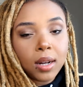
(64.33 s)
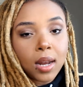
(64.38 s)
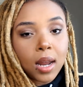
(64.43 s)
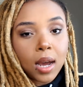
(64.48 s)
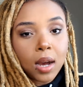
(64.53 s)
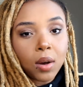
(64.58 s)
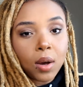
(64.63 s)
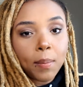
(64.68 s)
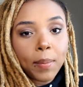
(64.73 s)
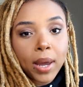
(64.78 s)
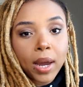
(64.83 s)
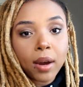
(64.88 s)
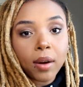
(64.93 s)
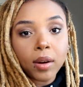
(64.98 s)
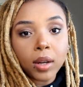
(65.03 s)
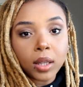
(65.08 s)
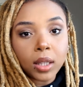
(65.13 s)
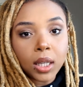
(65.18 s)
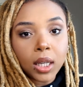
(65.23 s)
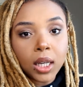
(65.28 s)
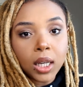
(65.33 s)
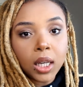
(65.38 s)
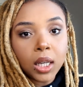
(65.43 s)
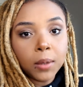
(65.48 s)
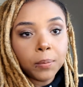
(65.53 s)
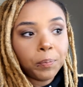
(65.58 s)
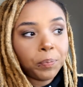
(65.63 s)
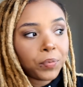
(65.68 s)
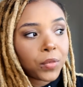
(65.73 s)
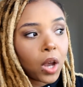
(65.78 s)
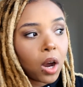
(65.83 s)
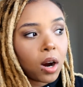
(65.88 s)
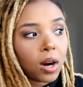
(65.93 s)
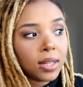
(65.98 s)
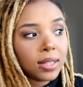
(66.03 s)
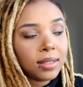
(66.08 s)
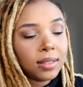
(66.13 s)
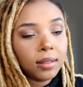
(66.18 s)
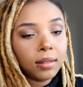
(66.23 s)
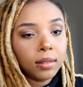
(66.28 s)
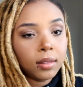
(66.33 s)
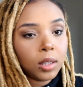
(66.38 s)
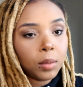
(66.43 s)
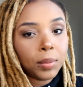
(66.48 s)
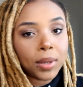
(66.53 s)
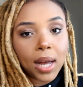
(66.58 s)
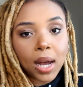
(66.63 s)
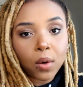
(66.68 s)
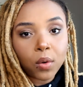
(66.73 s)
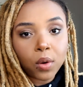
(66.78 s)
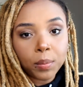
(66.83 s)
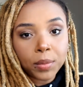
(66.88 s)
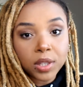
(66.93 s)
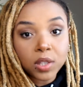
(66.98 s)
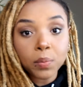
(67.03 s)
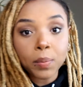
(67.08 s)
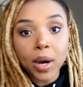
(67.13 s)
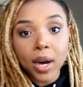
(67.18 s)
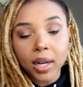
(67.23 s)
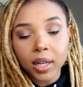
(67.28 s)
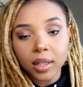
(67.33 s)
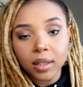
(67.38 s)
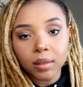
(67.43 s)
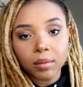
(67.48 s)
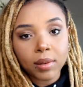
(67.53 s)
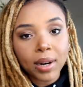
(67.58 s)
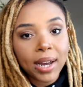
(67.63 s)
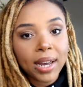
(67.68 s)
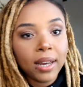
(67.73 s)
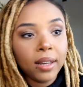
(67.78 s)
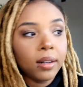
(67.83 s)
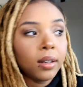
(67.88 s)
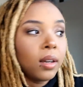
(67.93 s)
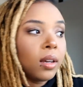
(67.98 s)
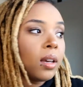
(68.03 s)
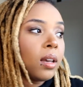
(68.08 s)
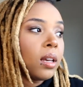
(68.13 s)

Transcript: now apparently are stealing the black woman's body, right?